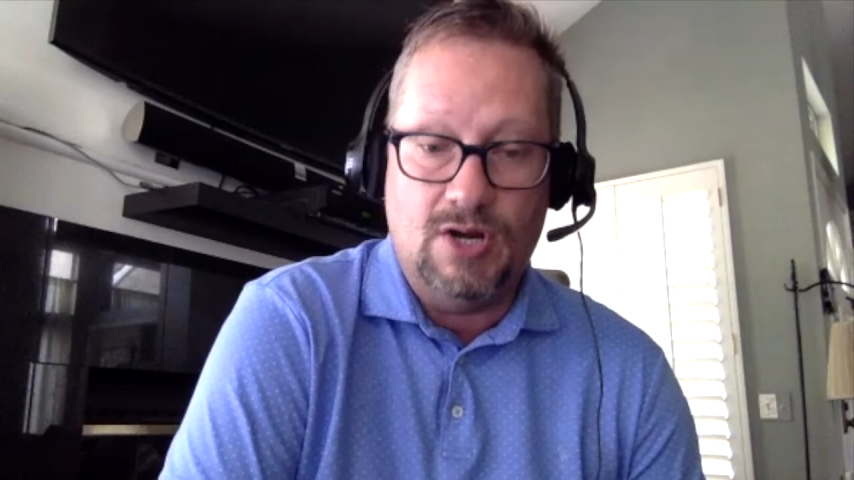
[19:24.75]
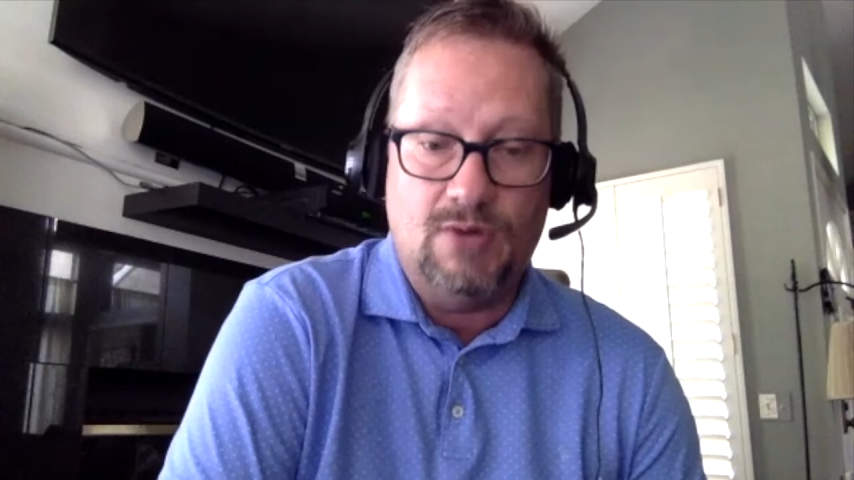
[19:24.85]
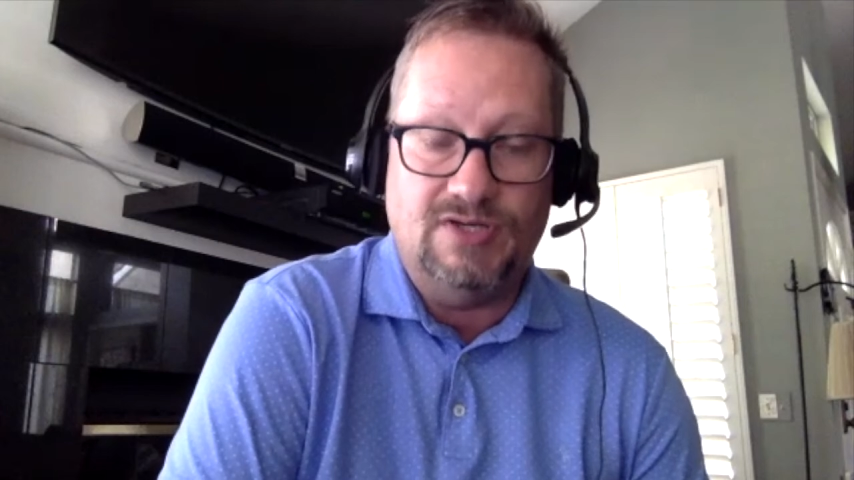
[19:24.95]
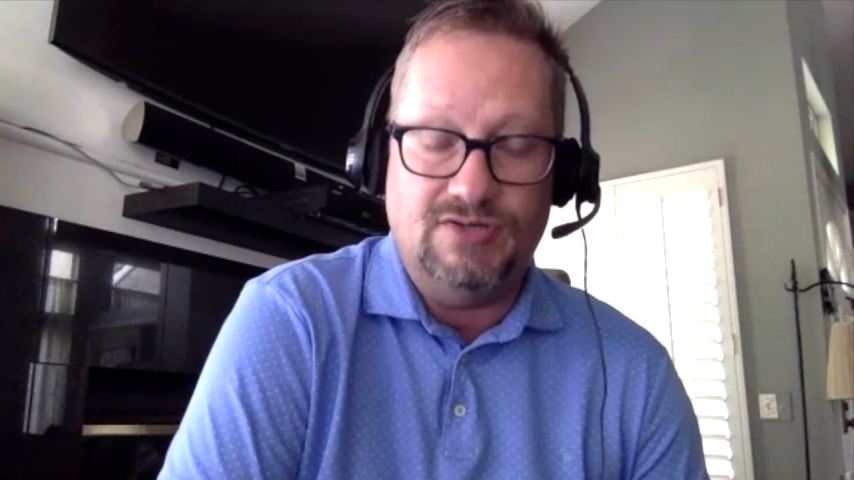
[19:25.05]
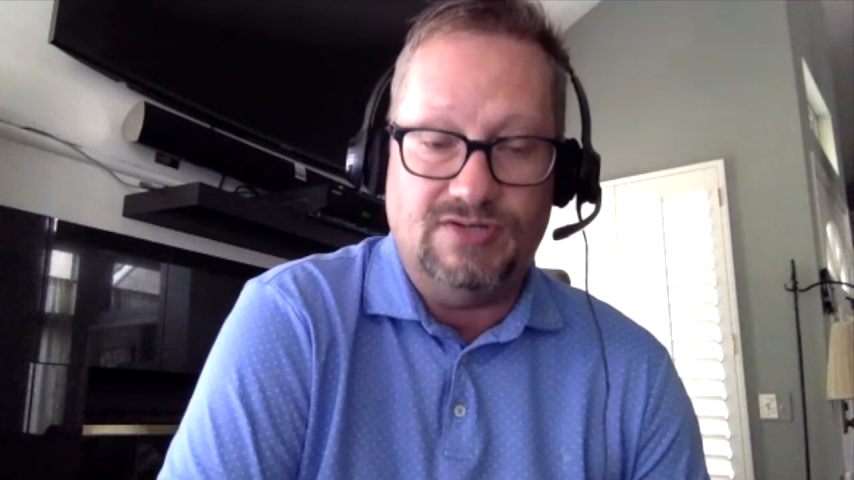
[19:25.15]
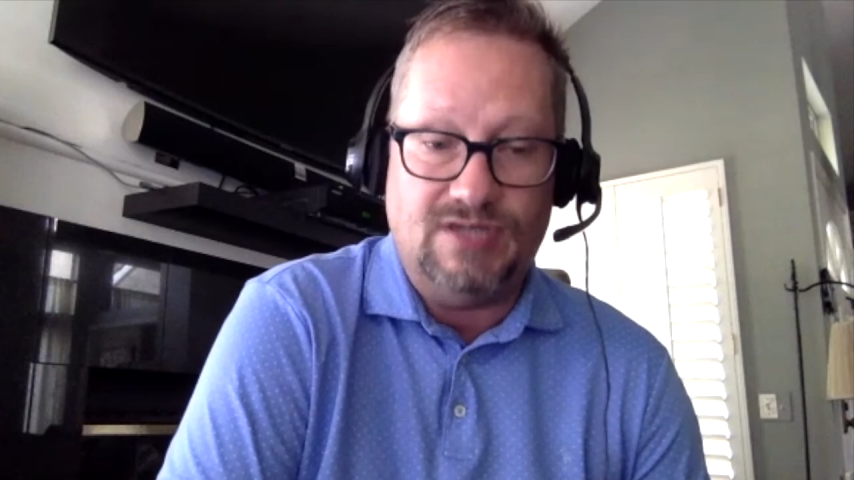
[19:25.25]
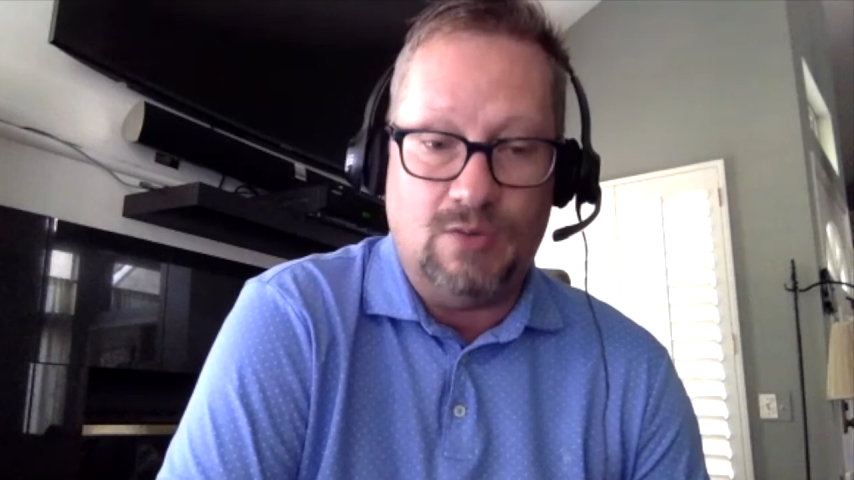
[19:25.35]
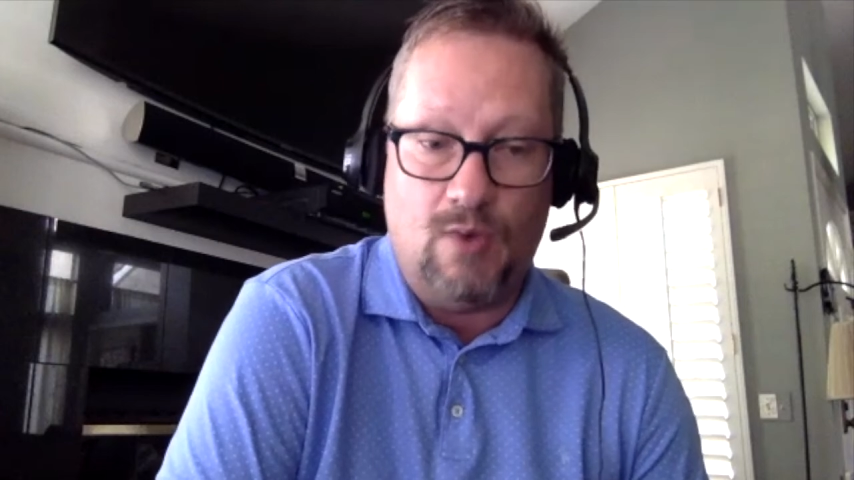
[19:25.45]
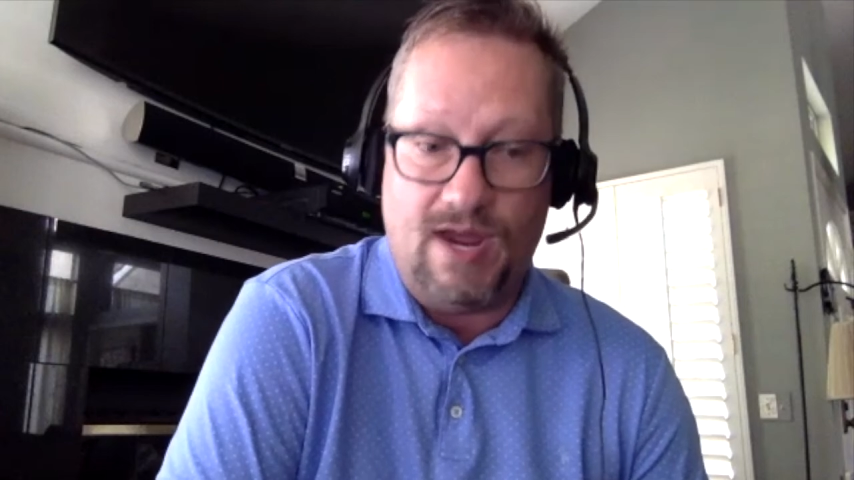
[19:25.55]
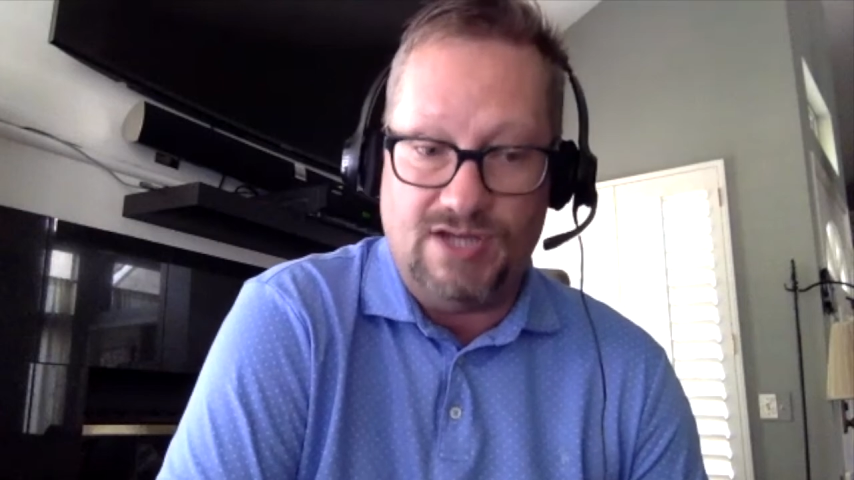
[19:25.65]

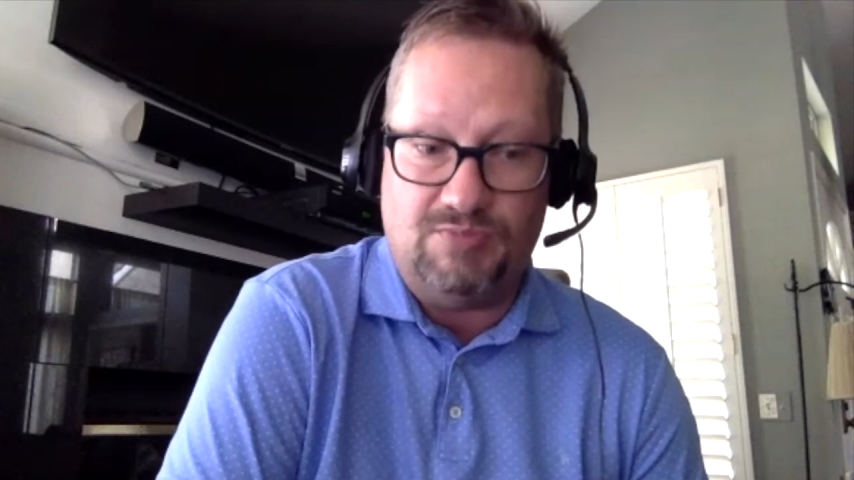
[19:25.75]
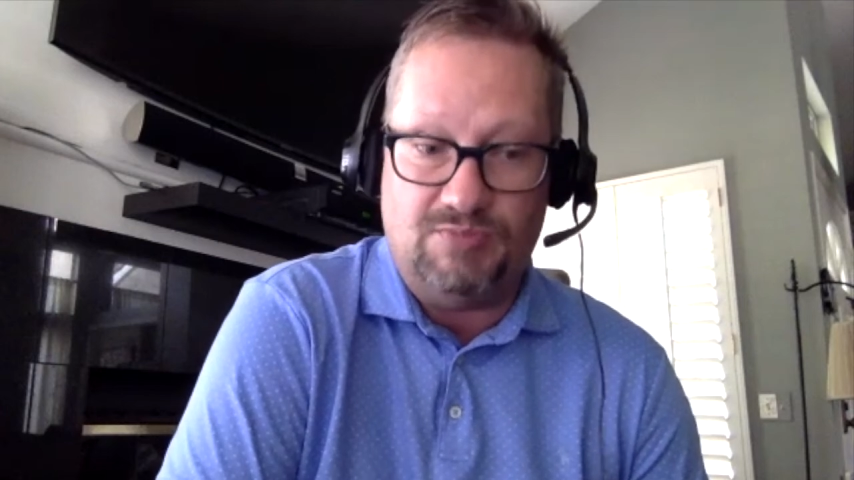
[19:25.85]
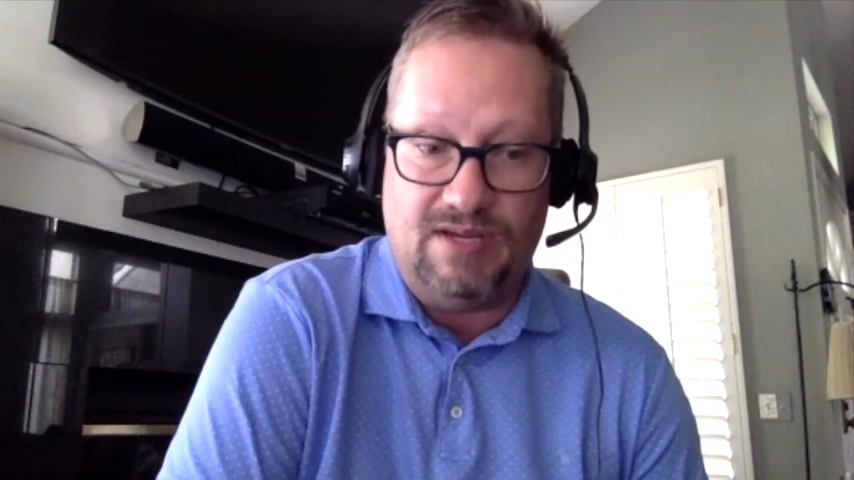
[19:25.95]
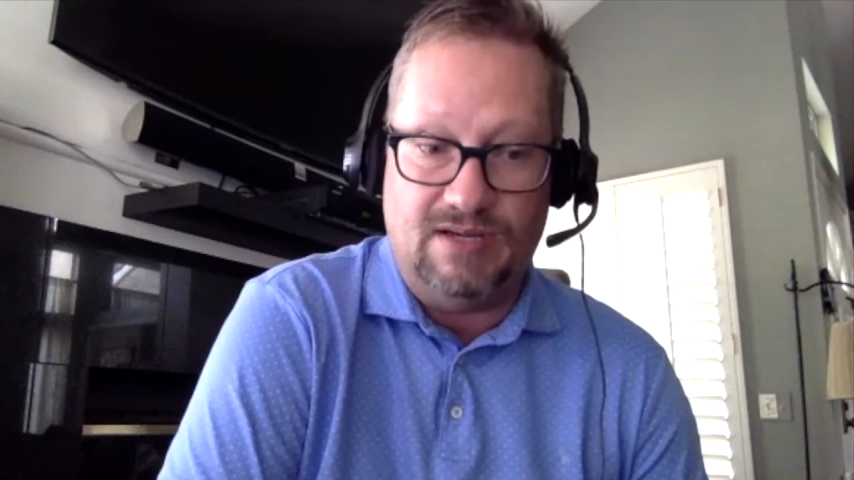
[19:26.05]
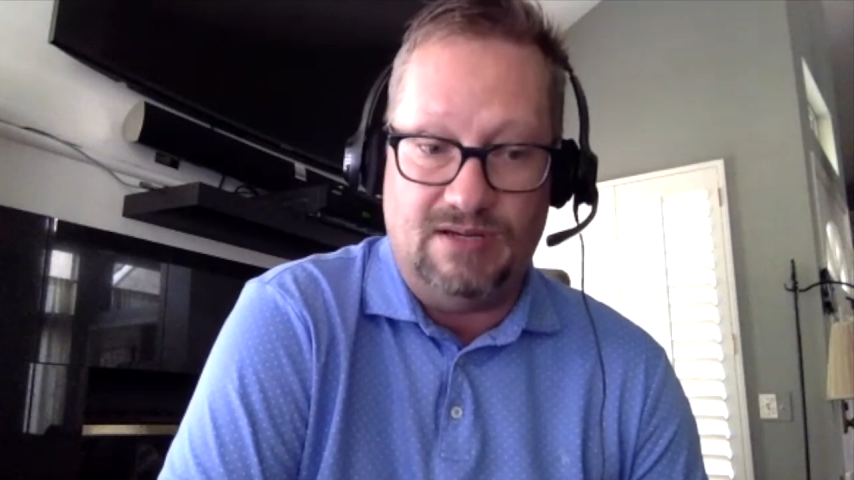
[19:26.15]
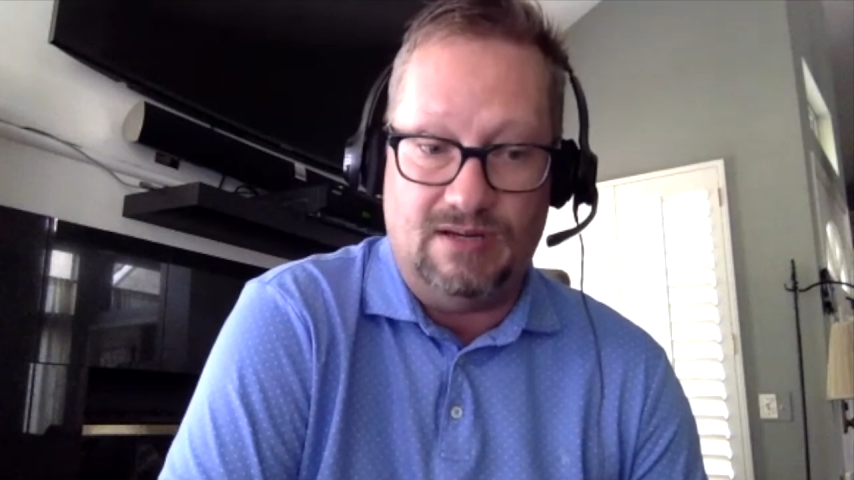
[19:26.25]
Reducing wedge spin,